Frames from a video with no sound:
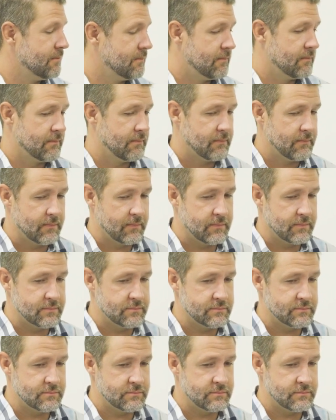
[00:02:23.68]

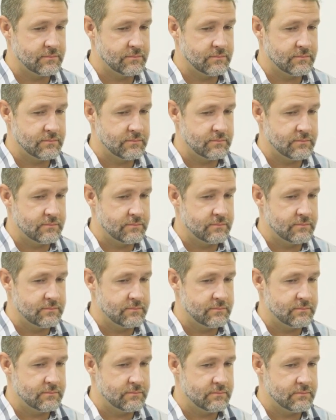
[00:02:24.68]

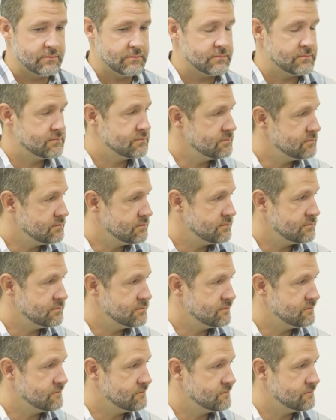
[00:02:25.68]

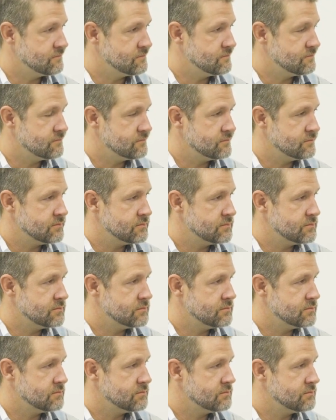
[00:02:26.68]

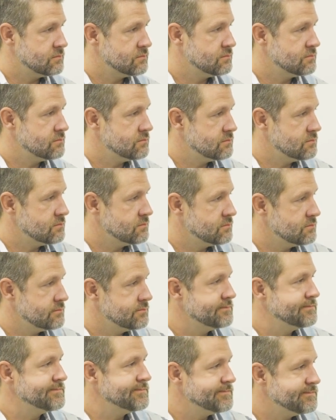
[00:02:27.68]

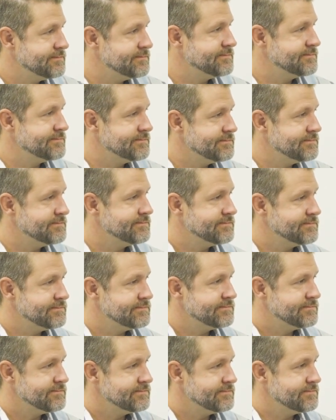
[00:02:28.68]

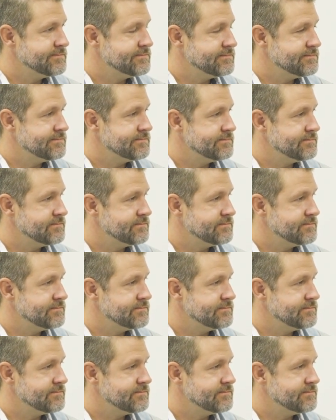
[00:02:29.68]
(not speaking)